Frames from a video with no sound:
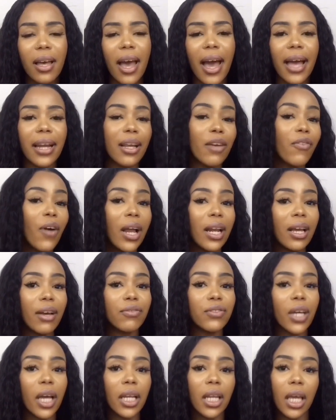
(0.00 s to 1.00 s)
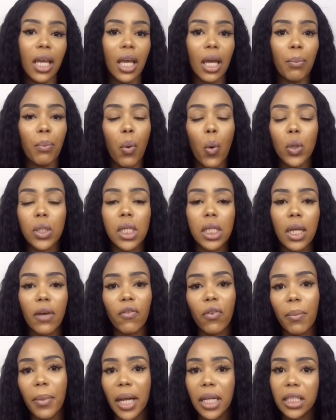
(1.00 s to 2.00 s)
And if I left any important
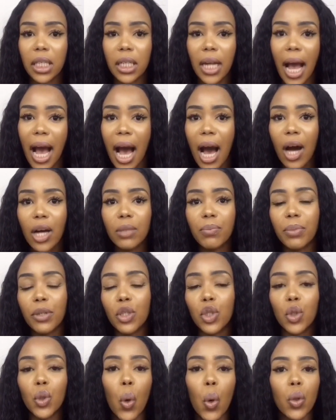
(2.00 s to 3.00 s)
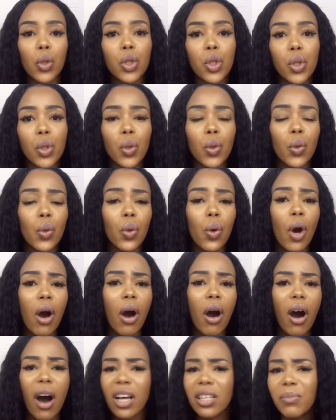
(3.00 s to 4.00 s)
information out, be sure to
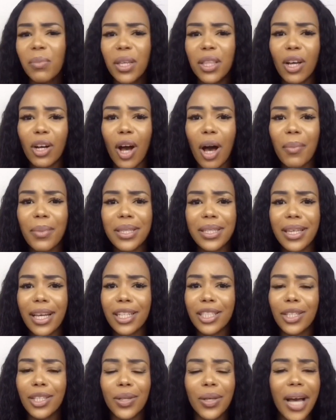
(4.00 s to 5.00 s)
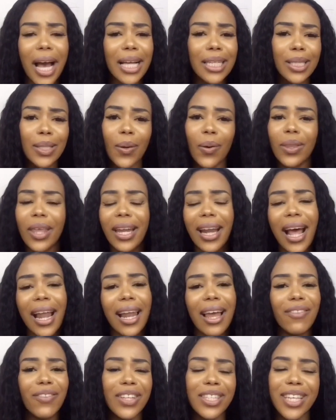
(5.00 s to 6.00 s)
ask me in the comment section. You guys know that I
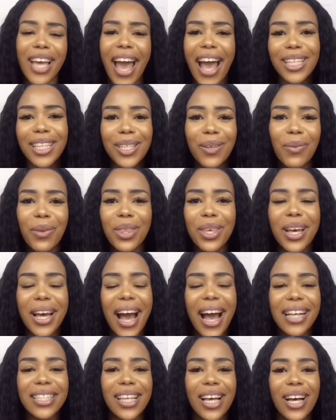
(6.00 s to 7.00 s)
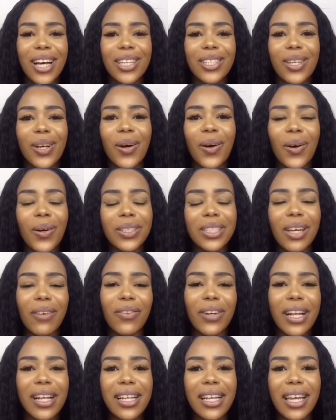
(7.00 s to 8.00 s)
love interacting with you guys, so
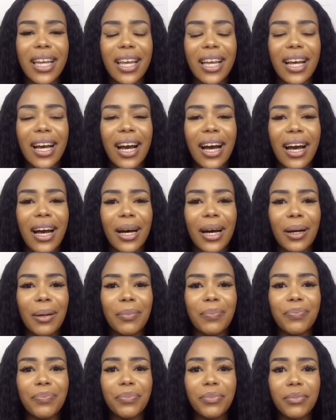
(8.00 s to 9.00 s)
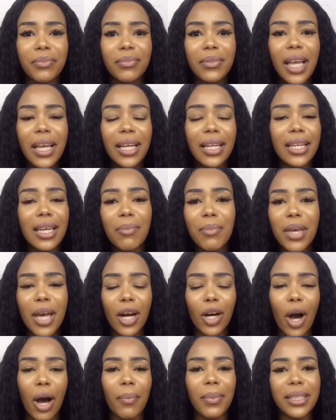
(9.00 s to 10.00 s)
definitely leave me
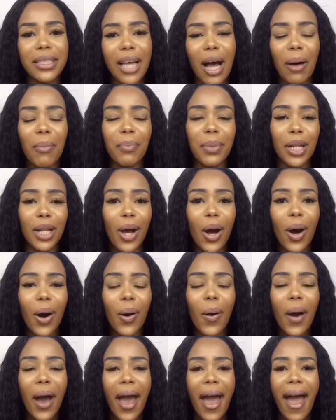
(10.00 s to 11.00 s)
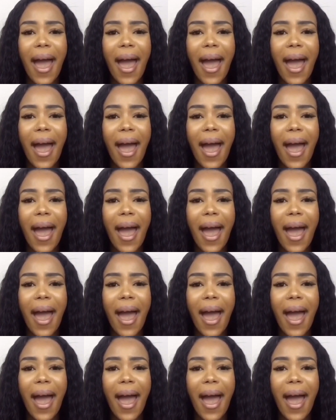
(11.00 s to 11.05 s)
a comment down below.